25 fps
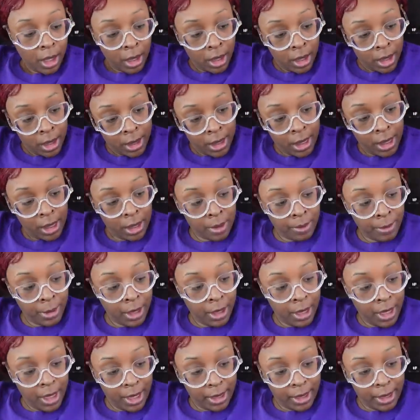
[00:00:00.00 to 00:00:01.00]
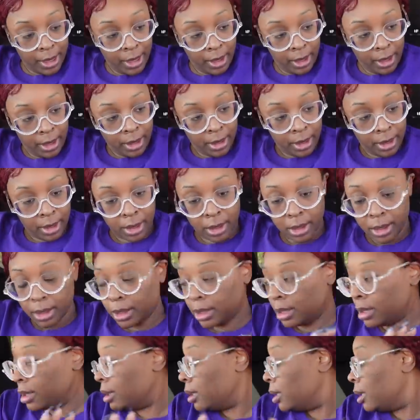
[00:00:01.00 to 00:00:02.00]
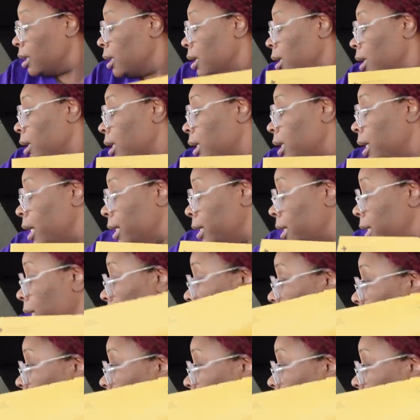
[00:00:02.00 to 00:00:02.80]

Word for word: Didn't teach me nothing, nothing